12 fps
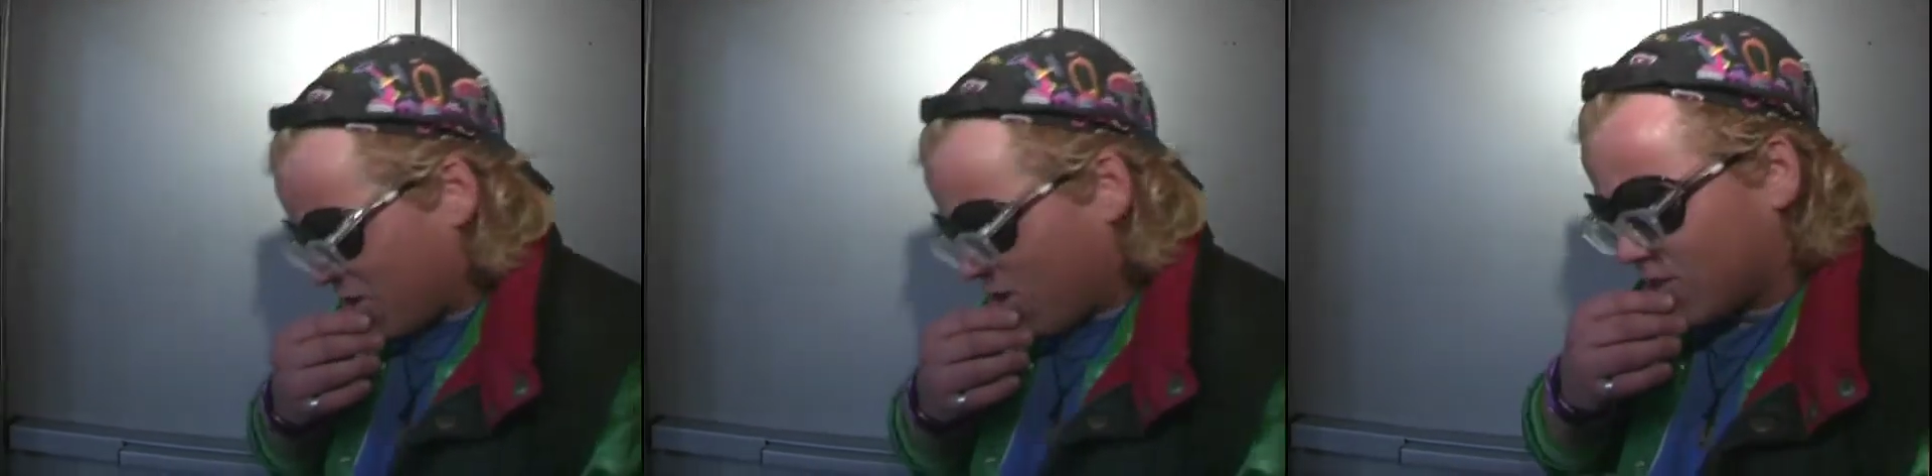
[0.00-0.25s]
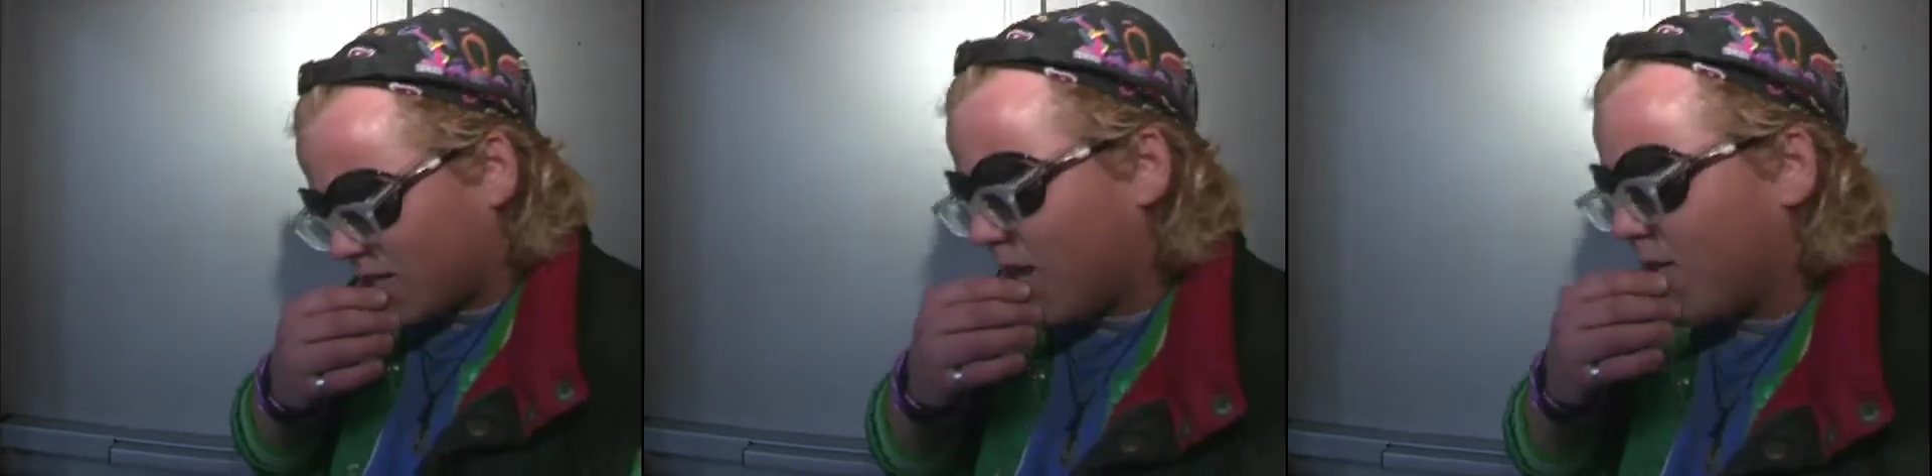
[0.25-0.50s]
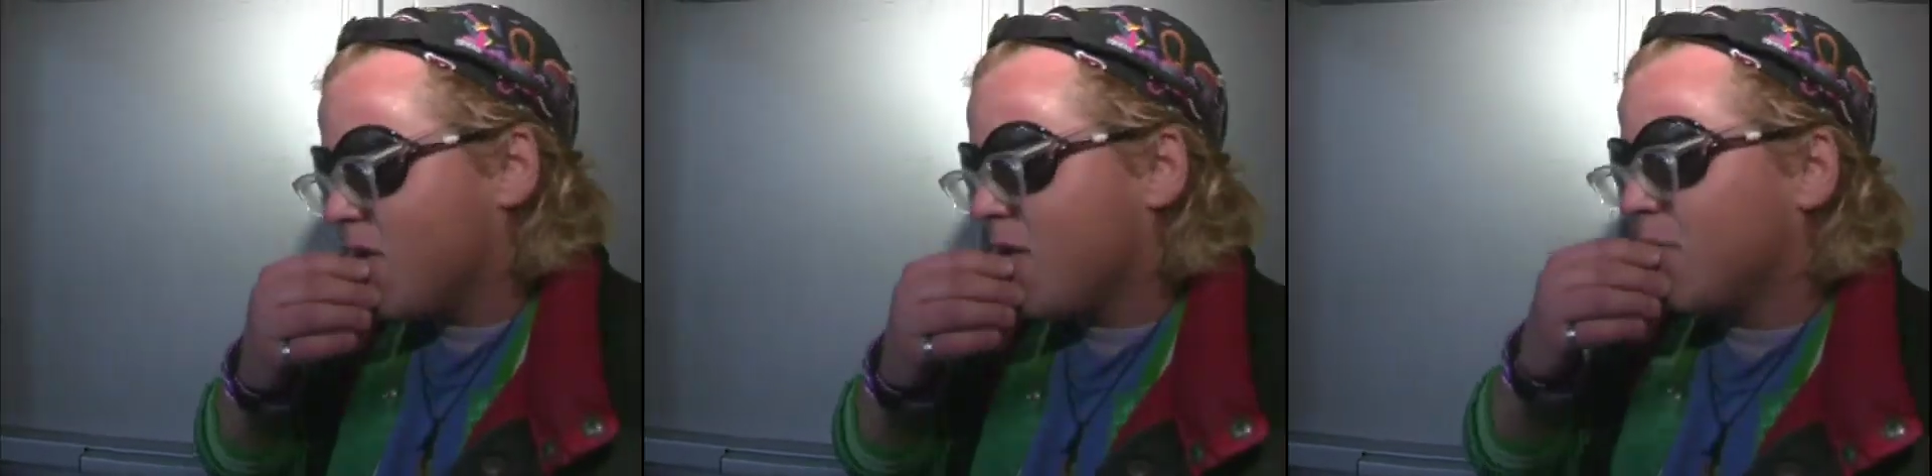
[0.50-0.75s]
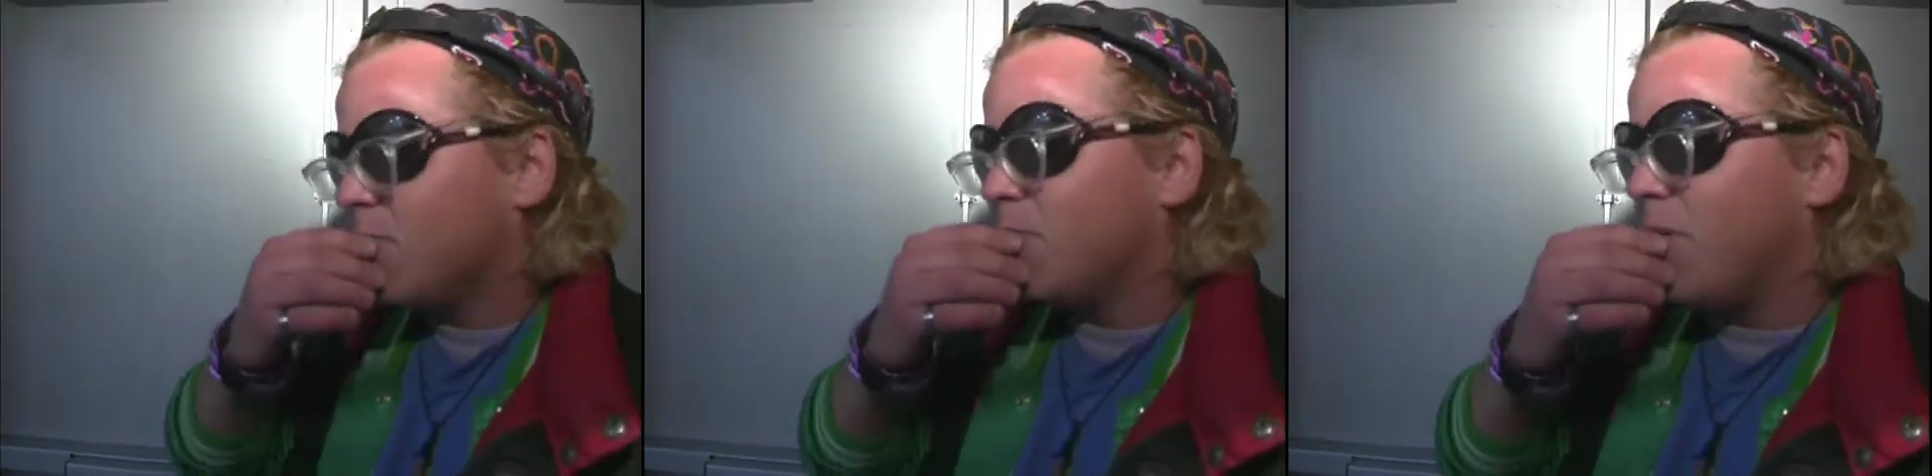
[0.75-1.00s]
a long time.
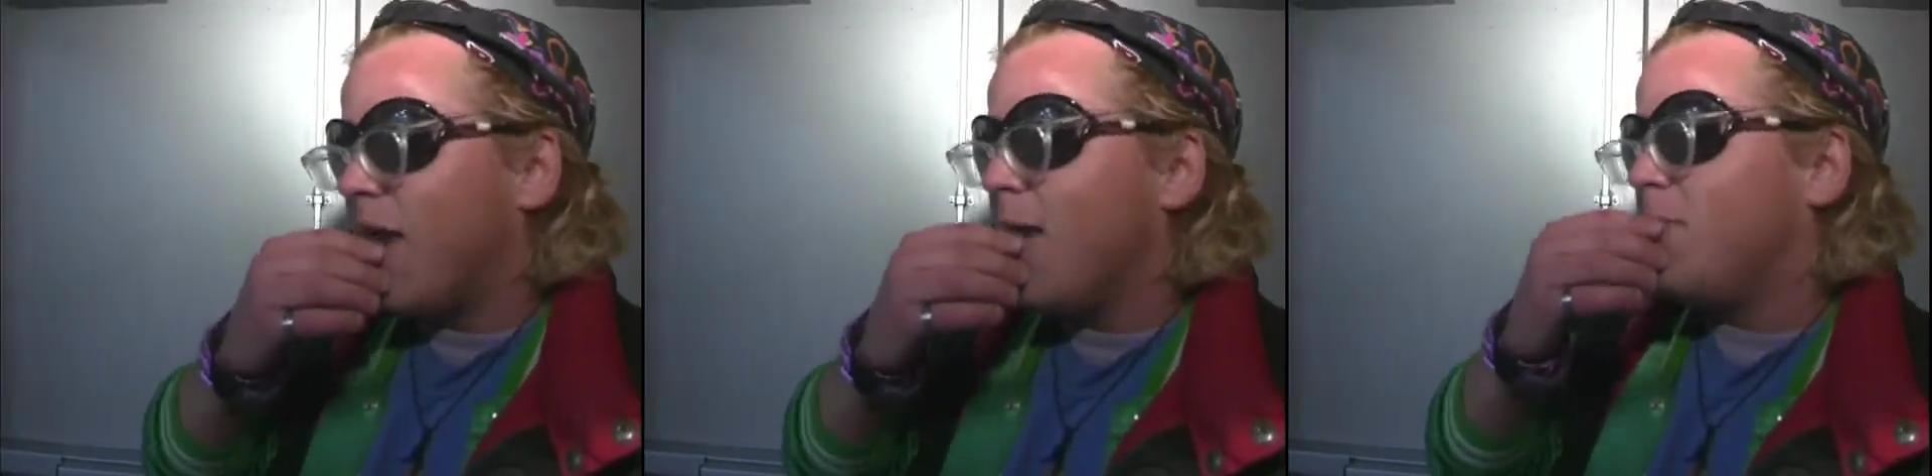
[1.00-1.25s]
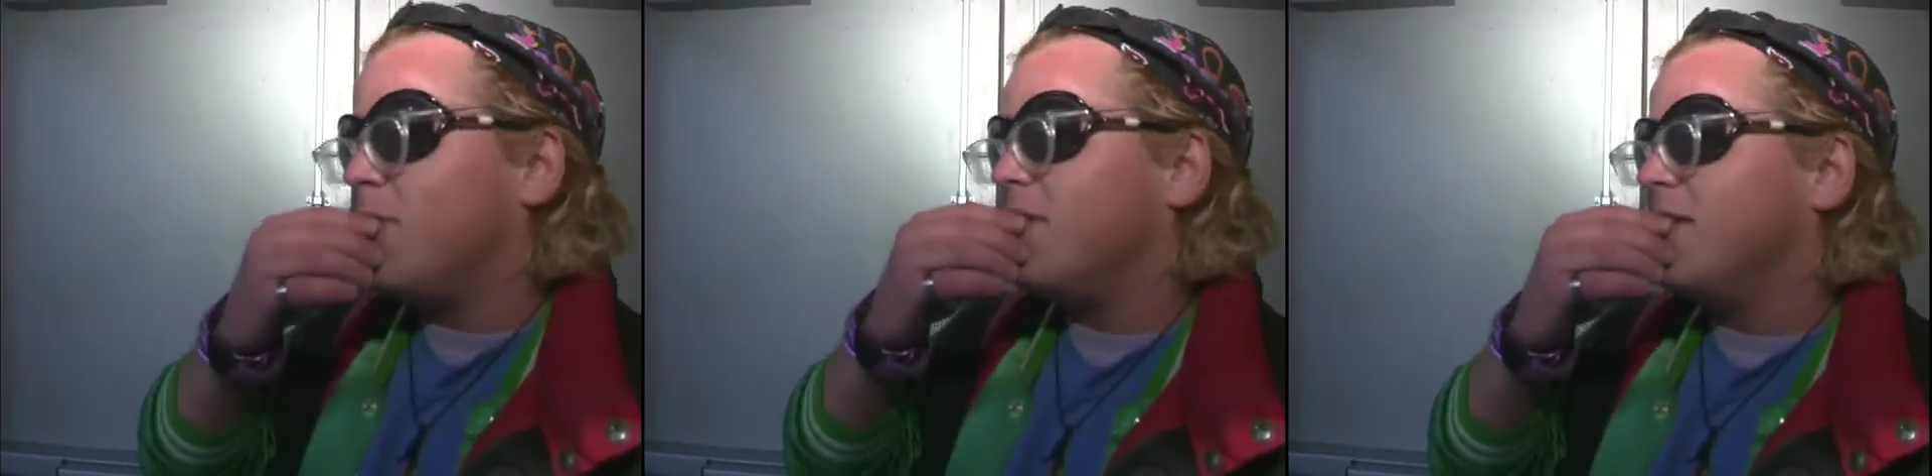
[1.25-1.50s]
But baby,